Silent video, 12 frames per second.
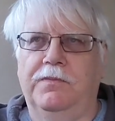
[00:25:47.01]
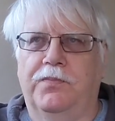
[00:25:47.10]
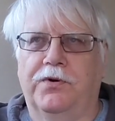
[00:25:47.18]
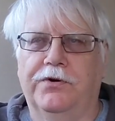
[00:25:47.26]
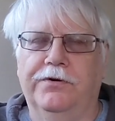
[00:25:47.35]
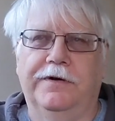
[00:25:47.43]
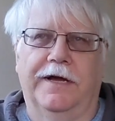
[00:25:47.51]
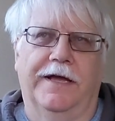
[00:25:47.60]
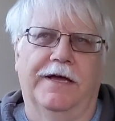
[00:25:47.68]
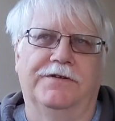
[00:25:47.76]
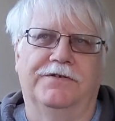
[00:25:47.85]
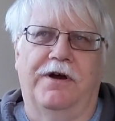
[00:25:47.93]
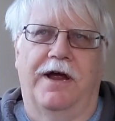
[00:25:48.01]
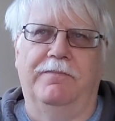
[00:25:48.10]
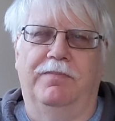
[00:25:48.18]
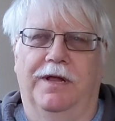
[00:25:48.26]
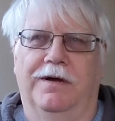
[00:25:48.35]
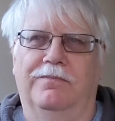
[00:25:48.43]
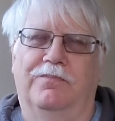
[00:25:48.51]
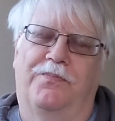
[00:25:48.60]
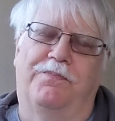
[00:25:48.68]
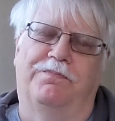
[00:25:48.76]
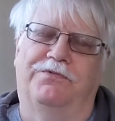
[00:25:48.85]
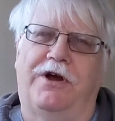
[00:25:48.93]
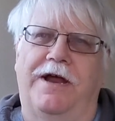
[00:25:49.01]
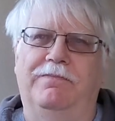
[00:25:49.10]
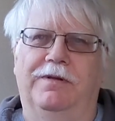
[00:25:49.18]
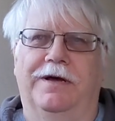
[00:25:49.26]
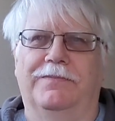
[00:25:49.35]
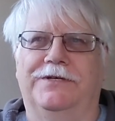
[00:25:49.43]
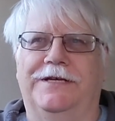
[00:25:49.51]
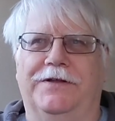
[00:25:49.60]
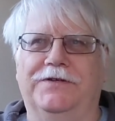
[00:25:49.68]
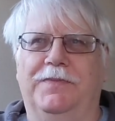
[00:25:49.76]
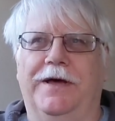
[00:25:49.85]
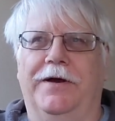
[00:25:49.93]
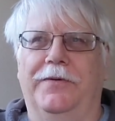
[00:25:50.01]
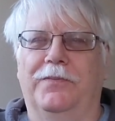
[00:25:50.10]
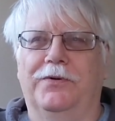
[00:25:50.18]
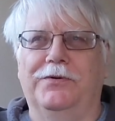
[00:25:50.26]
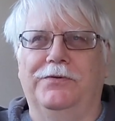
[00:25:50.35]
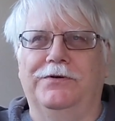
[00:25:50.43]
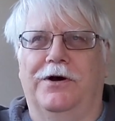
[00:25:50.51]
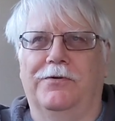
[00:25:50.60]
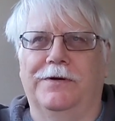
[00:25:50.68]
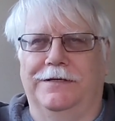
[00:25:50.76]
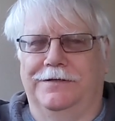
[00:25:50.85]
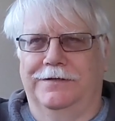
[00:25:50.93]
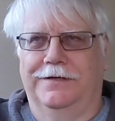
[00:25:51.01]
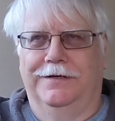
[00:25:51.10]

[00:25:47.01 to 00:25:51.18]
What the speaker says: prune, I guess, dried plum. Dried plum sounds better. Prune's always,